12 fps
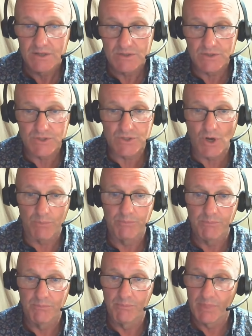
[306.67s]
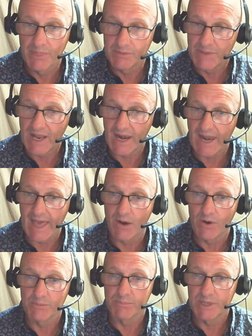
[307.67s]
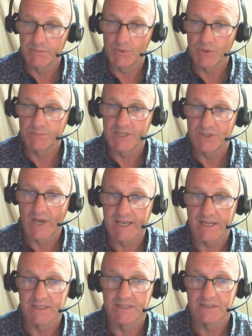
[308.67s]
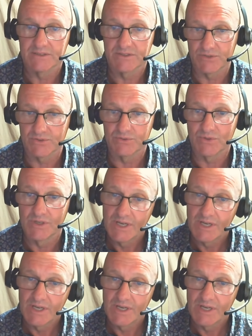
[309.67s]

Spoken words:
to stop them allowing people to be taken to